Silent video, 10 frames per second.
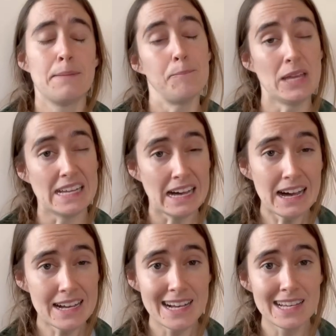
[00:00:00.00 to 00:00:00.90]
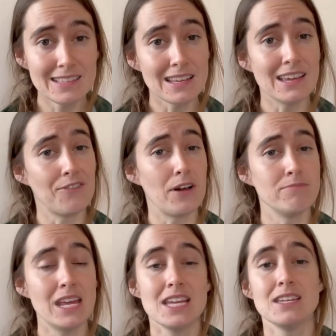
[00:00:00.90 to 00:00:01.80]
because if I'm
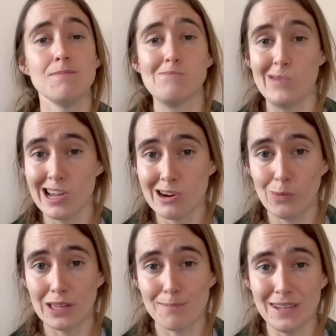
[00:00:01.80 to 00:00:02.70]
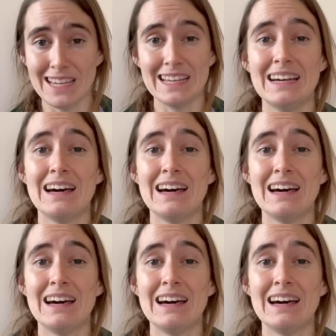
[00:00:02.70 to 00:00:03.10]
taking beer with me,